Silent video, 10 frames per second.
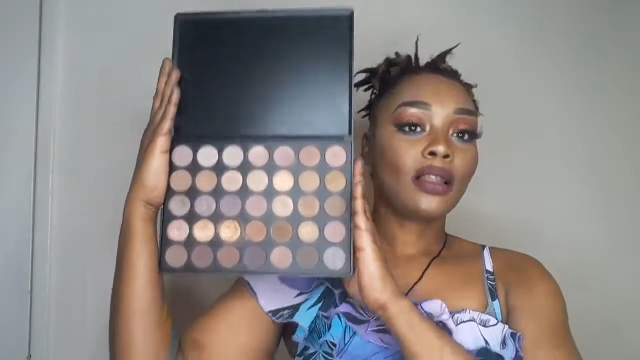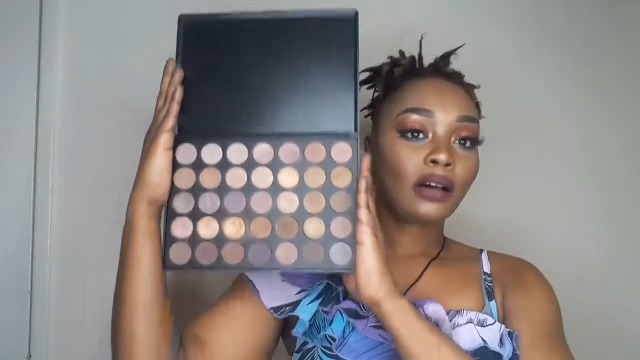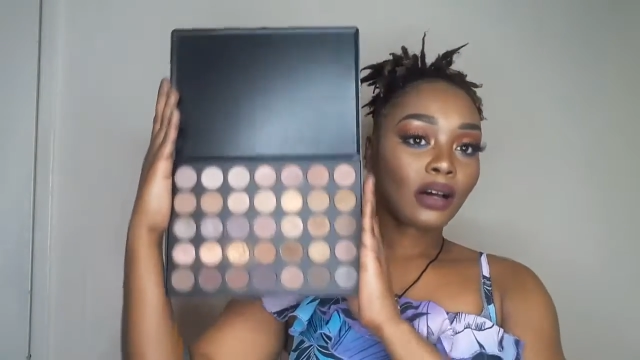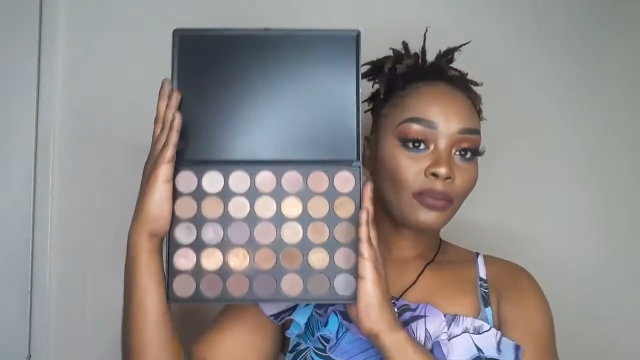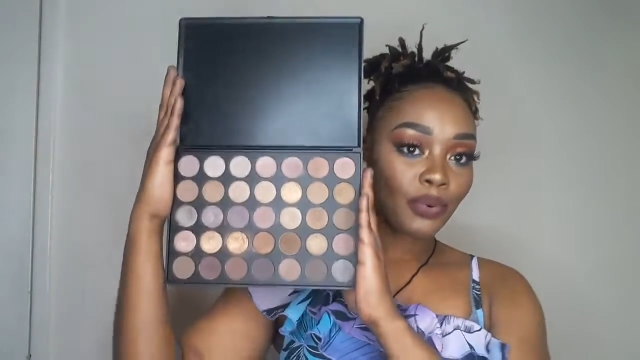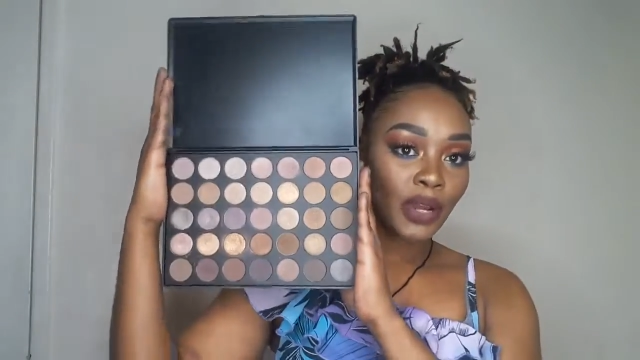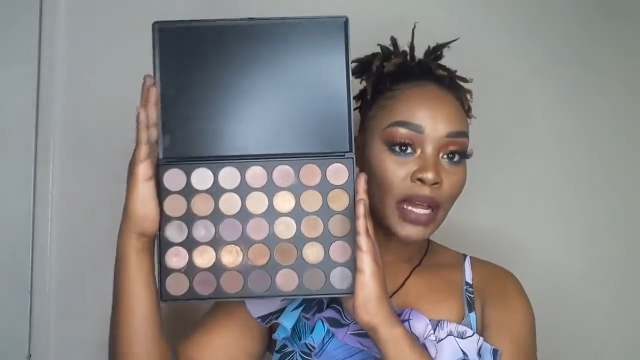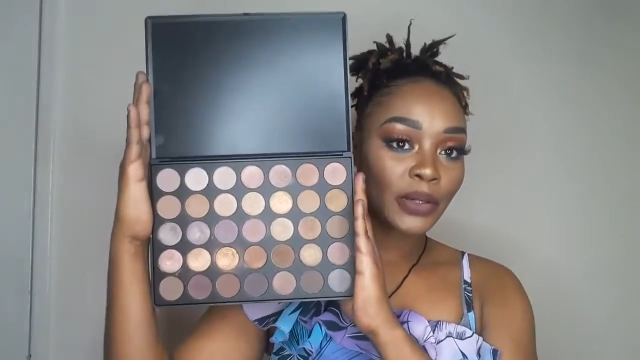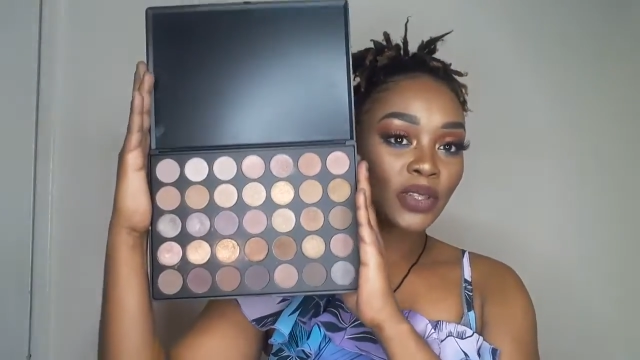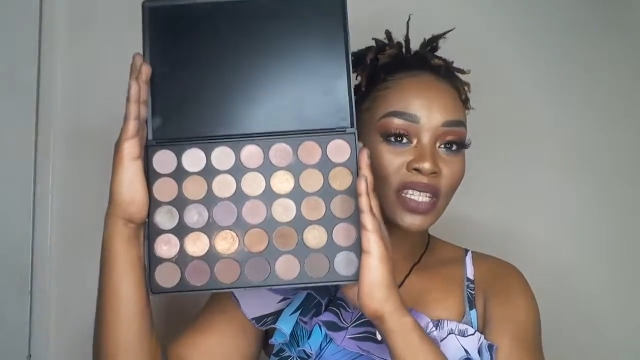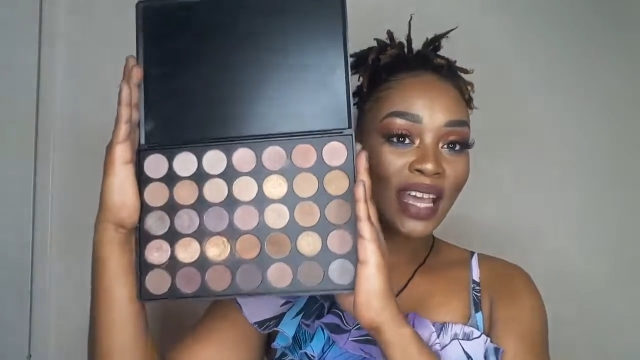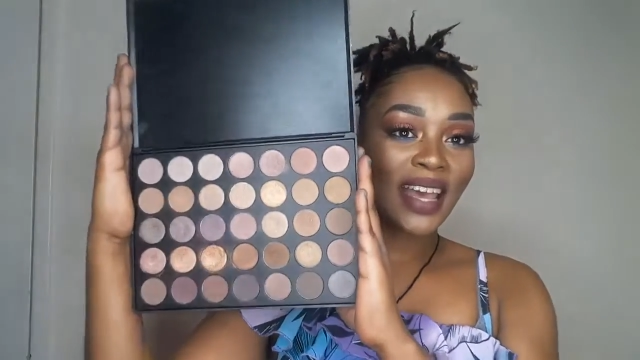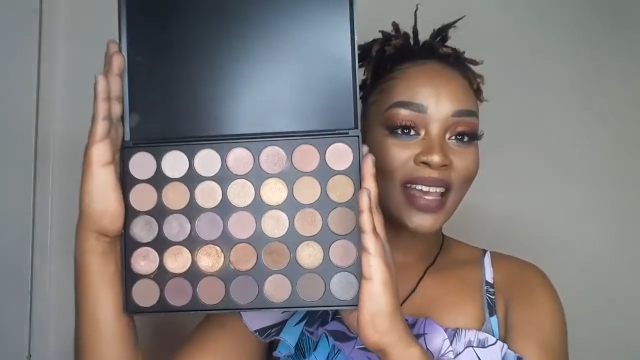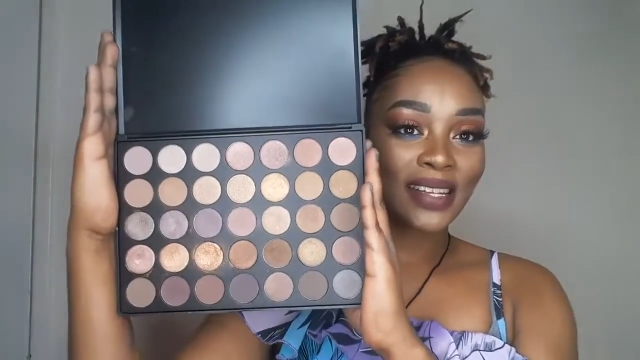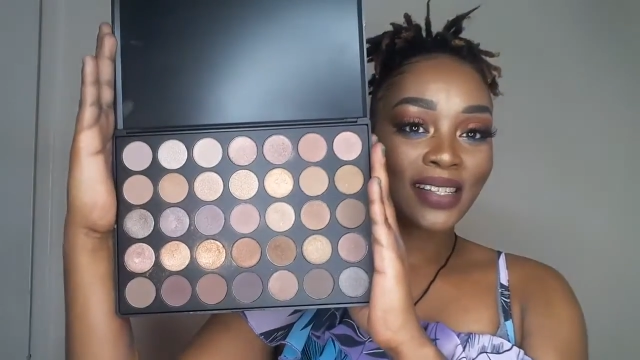a lot of browns
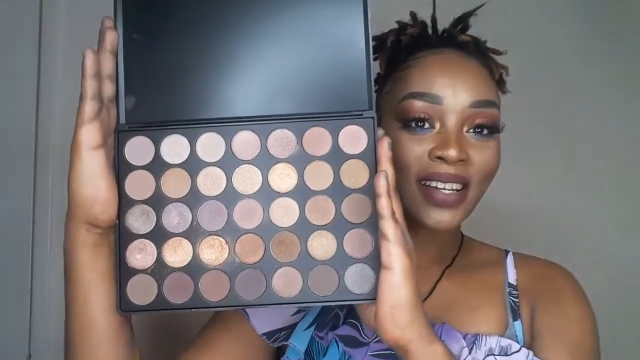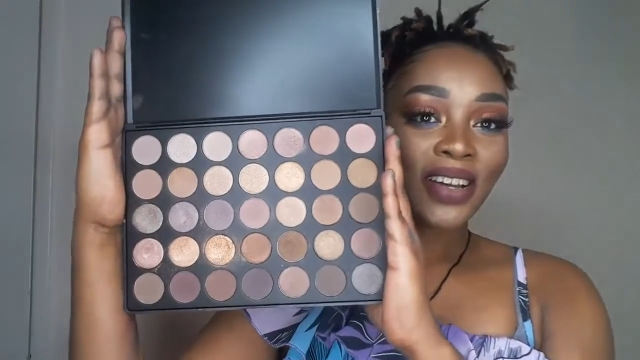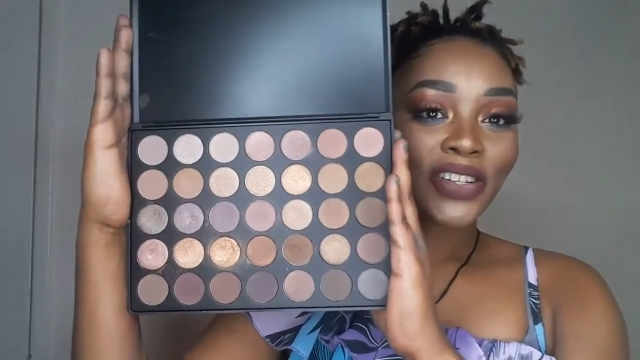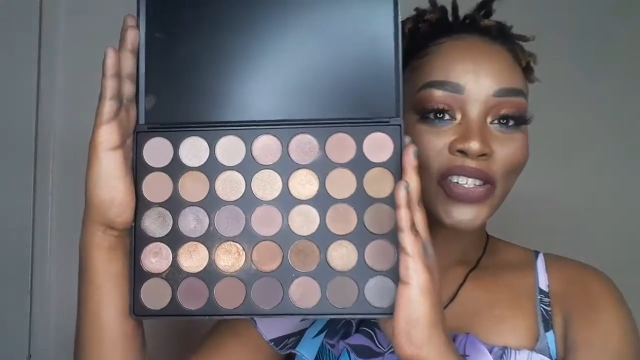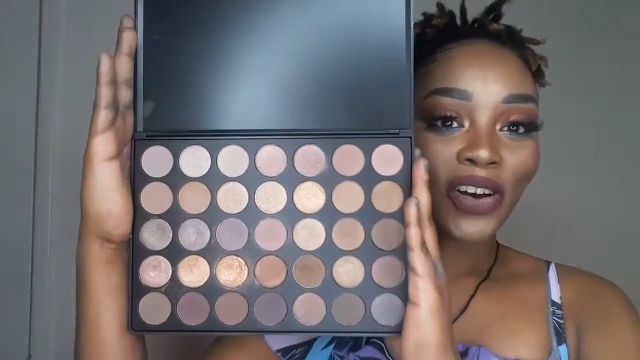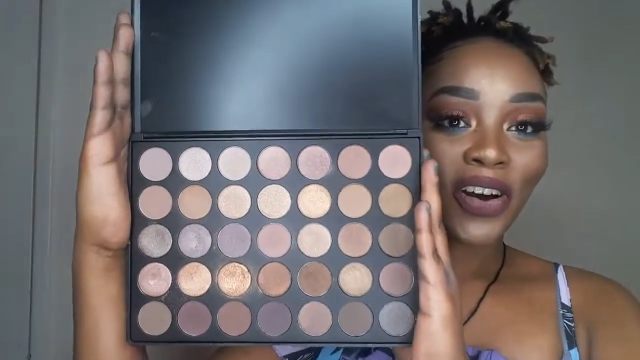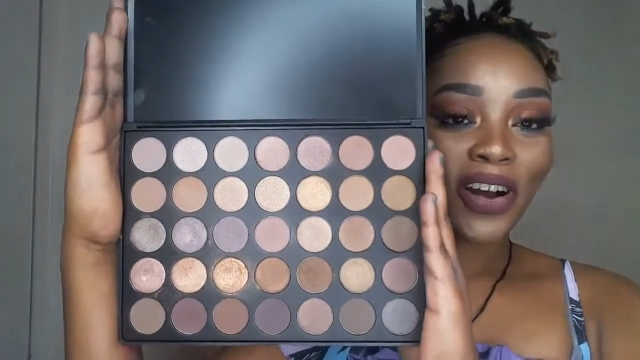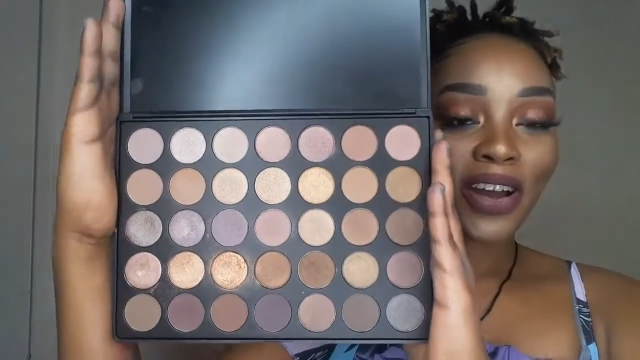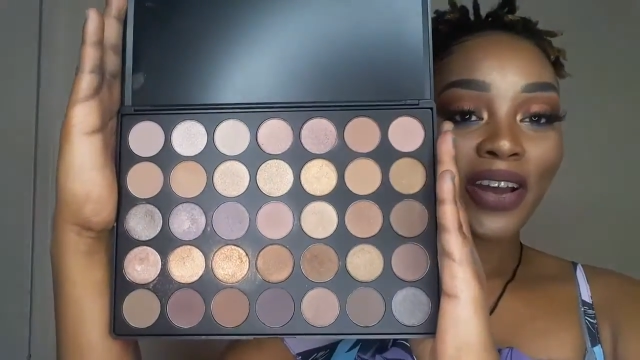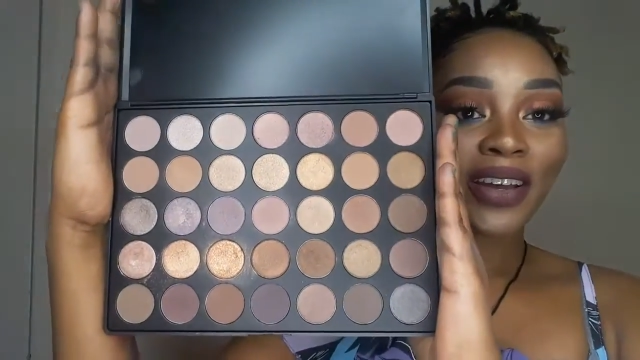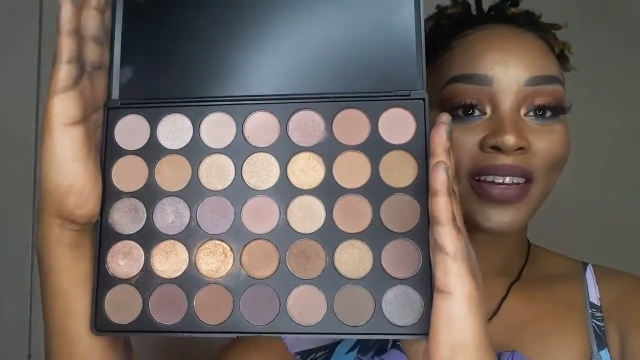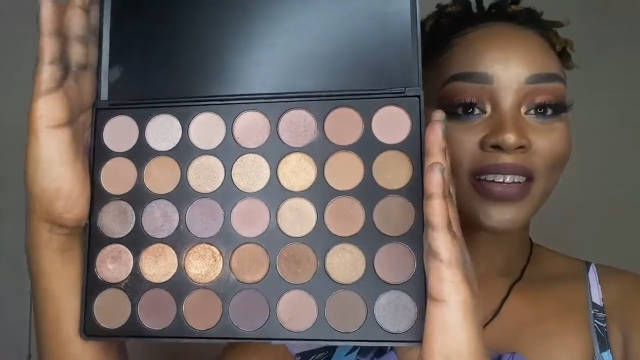and dark